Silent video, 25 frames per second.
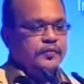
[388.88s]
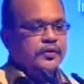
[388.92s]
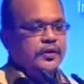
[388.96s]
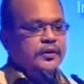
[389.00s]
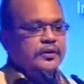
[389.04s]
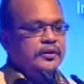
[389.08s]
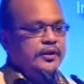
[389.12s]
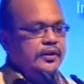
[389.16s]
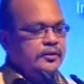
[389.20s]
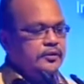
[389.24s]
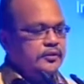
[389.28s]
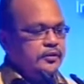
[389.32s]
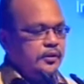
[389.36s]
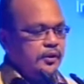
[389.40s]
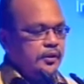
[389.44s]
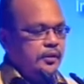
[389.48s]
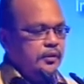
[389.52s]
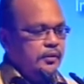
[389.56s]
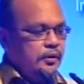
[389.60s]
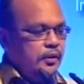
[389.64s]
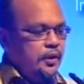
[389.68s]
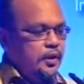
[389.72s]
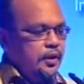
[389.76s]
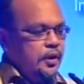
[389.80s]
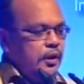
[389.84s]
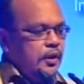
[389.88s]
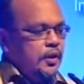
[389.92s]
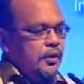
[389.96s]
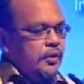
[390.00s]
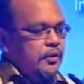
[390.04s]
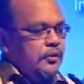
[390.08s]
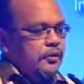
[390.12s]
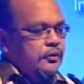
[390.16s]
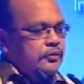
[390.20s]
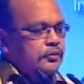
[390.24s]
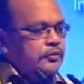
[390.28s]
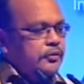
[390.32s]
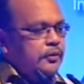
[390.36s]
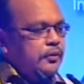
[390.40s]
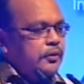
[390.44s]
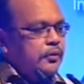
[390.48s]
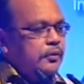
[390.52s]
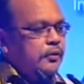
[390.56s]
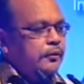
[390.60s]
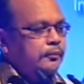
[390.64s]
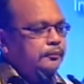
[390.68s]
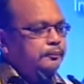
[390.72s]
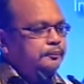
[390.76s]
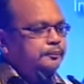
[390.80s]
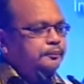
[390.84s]
data. Yeah?
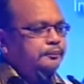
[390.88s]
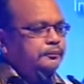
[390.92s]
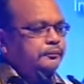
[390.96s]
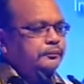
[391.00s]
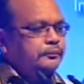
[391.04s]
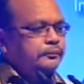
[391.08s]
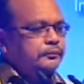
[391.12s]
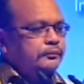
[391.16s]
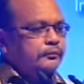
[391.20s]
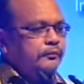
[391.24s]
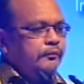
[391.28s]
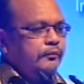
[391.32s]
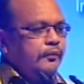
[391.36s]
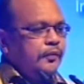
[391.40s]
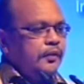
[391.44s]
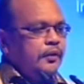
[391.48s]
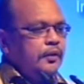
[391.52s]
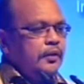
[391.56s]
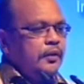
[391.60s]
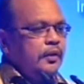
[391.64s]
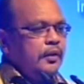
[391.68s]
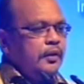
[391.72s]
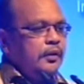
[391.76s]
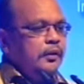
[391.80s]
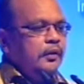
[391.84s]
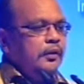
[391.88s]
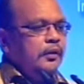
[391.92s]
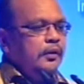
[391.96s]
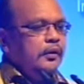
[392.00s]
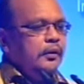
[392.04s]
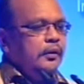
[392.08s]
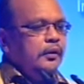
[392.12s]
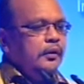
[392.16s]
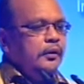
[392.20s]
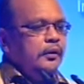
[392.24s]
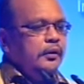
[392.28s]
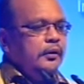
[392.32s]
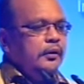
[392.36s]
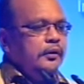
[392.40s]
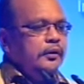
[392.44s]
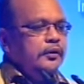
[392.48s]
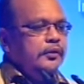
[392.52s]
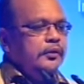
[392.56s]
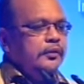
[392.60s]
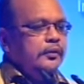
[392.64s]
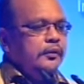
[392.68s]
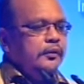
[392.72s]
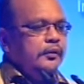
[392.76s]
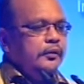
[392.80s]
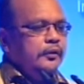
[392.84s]
So
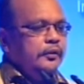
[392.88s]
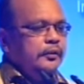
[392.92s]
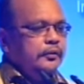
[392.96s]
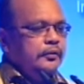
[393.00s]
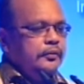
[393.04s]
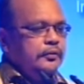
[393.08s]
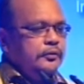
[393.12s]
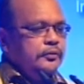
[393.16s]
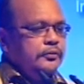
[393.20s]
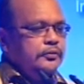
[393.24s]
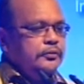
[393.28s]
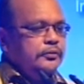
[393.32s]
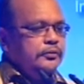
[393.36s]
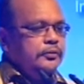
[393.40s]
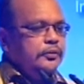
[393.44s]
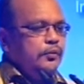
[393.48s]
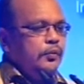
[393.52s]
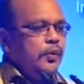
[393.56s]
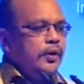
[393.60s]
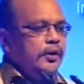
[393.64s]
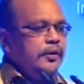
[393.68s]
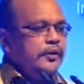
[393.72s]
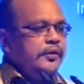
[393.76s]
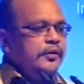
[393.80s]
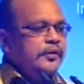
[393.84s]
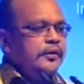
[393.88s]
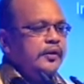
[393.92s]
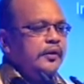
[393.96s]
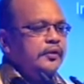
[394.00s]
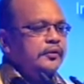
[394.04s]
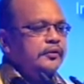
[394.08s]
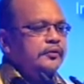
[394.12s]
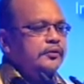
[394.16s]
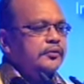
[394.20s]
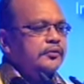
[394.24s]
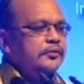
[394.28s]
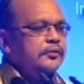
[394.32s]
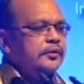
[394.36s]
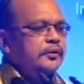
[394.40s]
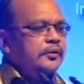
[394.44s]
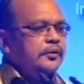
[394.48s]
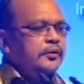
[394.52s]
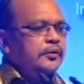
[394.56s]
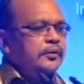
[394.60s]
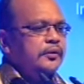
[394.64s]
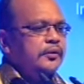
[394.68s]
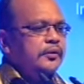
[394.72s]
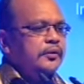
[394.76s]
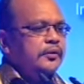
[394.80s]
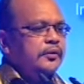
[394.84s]
the one that's
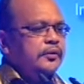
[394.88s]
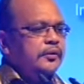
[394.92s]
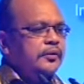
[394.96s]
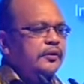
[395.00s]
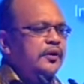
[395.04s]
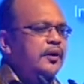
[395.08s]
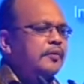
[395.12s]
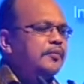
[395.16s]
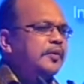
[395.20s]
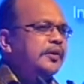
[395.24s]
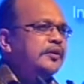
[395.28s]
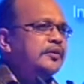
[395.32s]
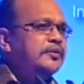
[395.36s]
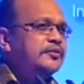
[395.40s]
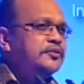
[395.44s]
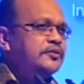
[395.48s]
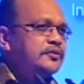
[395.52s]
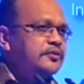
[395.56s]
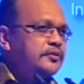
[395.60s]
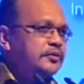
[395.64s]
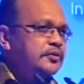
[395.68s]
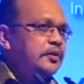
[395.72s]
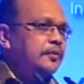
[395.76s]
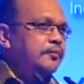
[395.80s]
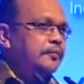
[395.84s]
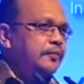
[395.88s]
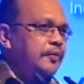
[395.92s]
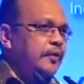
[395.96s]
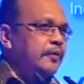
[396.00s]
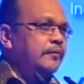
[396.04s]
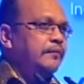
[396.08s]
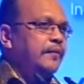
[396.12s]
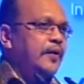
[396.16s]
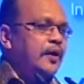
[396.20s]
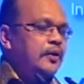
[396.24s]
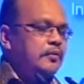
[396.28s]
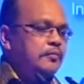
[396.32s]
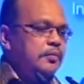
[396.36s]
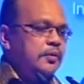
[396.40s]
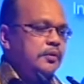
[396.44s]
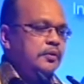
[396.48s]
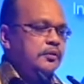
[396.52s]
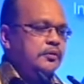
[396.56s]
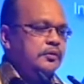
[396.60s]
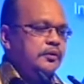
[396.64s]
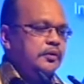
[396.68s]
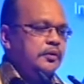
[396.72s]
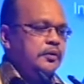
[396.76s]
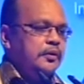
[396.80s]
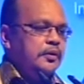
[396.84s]
there are many systems
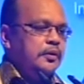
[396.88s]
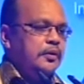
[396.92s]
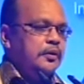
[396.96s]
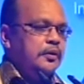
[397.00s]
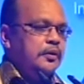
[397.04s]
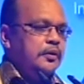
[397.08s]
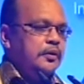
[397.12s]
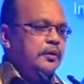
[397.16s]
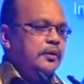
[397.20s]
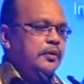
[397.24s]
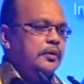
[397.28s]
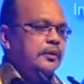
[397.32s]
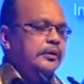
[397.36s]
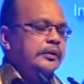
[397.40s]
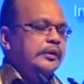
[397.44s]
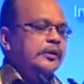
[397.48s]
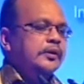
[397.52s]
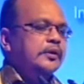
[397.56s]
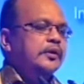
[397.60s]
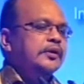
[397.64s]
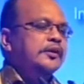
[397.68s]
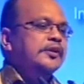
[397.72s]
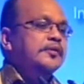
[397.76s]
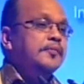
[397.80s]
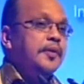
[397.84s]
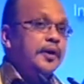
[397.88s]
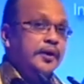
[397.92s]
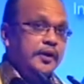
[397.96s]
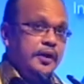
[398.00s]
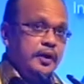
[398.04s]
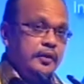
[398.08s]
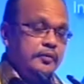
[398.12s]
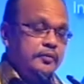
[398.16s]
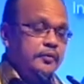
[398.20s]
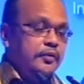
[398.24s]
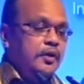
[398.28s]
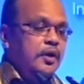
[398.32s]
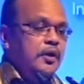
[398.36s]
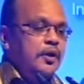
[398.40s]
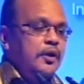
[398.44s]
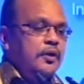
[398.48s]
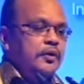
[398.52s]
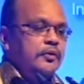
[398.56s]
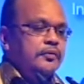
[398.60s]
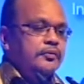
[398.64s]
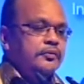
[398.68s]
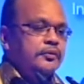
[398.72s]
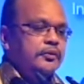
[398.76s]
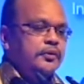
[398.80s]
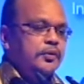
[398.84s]
available in the market.
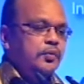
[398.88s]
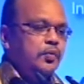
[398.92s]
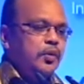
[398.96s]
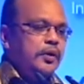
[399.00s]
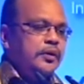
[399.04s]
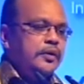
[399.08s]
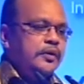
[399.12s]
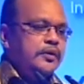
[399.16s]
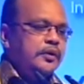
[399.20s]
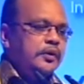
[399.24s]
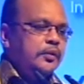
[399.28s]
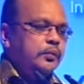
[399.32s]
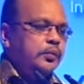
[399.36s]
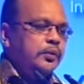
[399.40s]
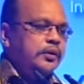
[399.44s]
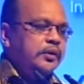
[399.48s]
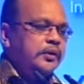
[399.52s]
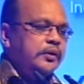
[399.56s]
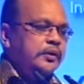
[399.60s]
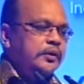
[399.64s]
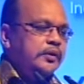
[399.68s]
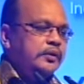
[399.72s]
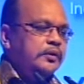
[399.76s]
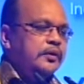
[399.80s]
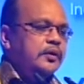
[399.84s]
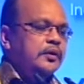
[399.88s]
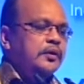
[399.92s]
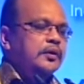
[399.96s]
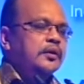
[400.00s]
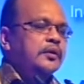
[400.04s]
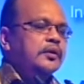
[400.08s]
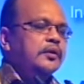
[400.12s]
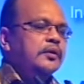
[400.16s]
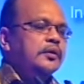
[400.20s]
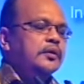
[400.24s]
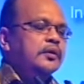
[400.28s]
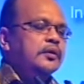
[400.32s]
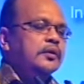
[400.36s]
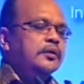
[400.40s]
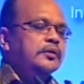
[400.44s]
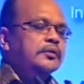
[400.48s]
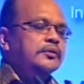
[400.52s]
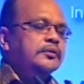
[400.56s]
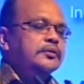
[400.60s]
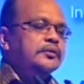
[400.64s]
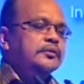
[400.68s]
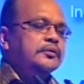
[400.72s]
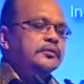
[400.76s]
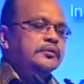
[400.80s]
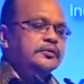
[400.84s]
So the one that we
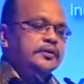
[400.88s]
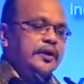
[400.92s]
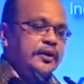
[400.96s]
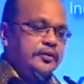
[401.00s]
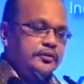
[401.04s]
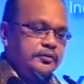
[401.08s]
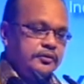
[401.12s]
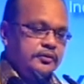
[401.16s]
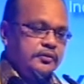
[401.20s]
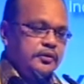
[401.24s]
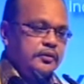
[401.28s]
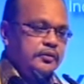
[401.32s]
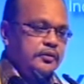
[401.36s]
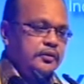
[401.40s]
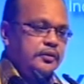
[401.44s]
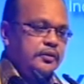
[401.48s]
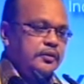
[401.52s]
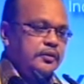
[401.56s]
tested